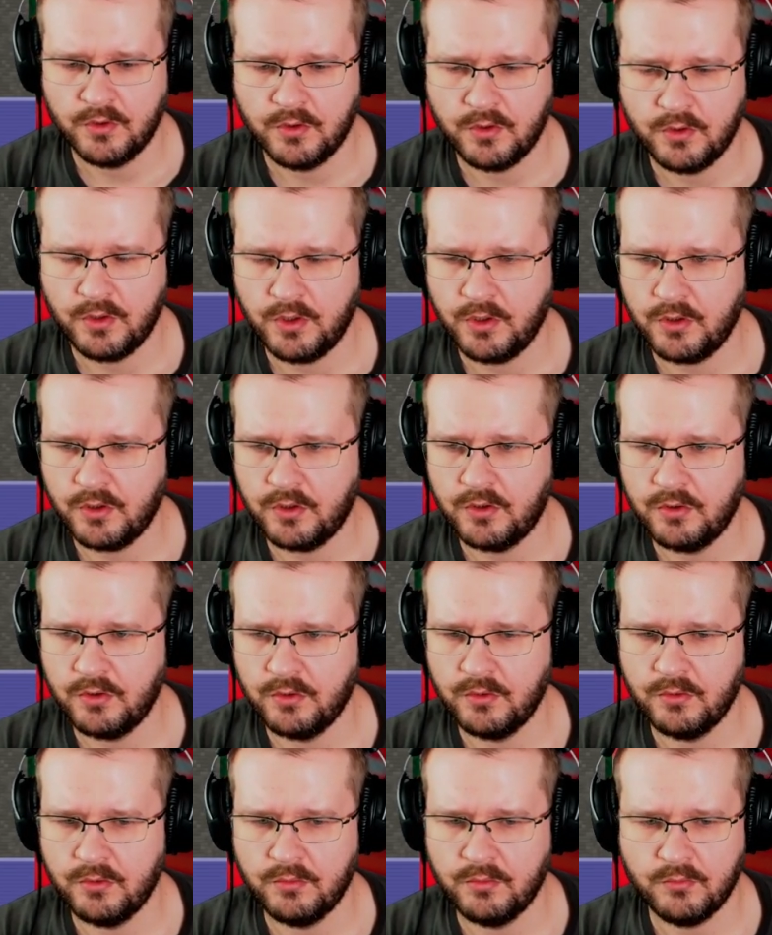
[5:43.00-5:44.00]
didn't
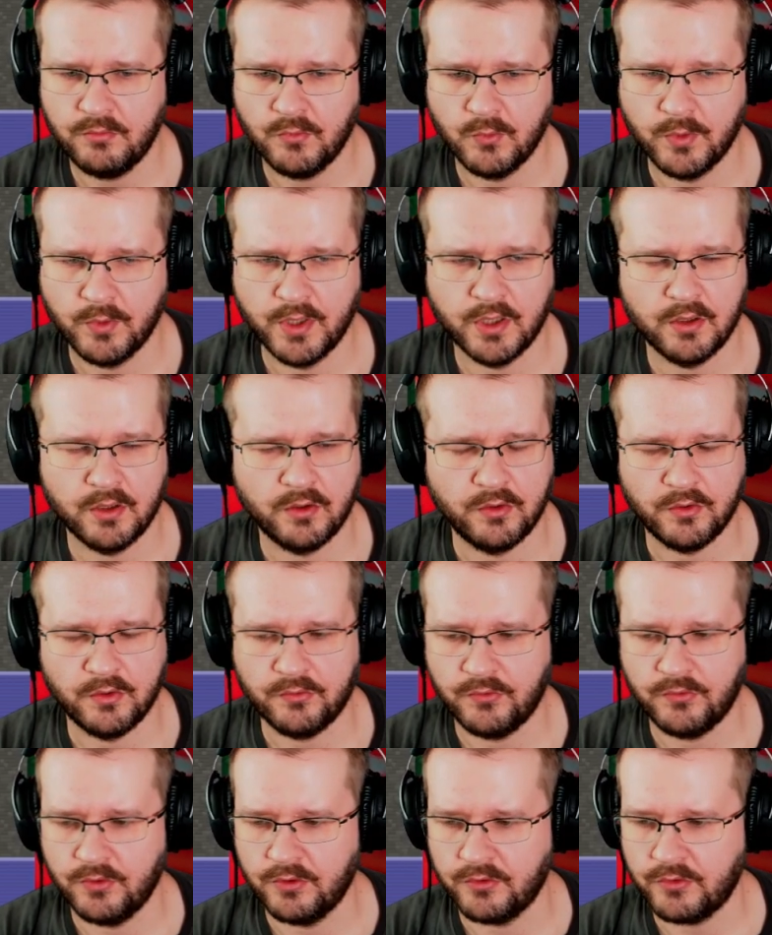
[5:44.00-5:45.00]
do well on the
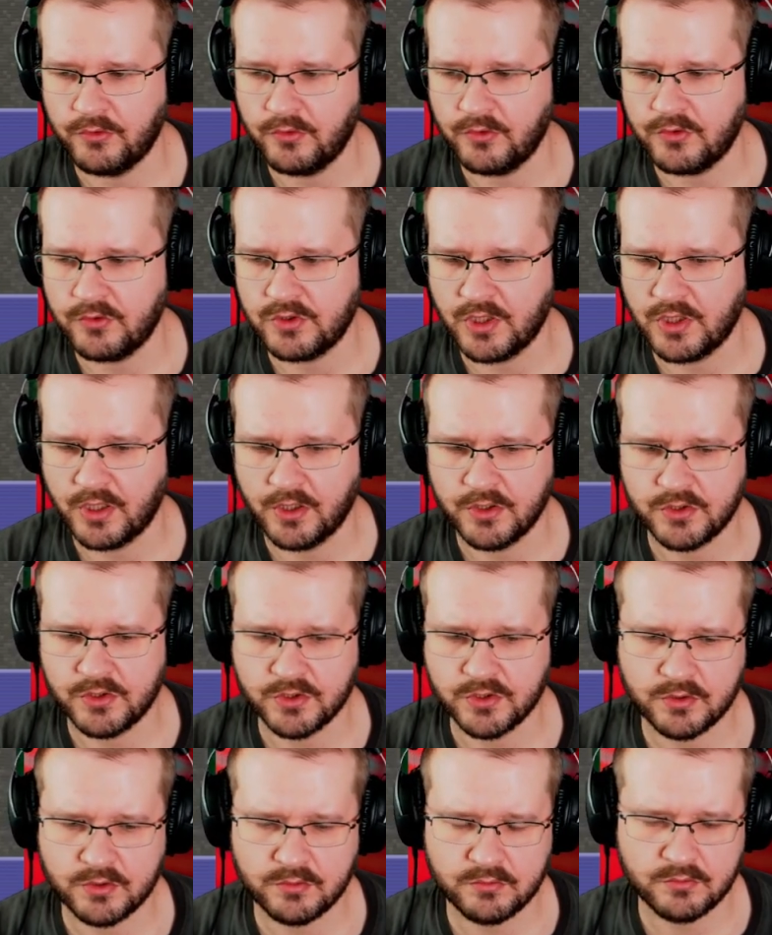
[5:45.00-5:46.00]
first challenging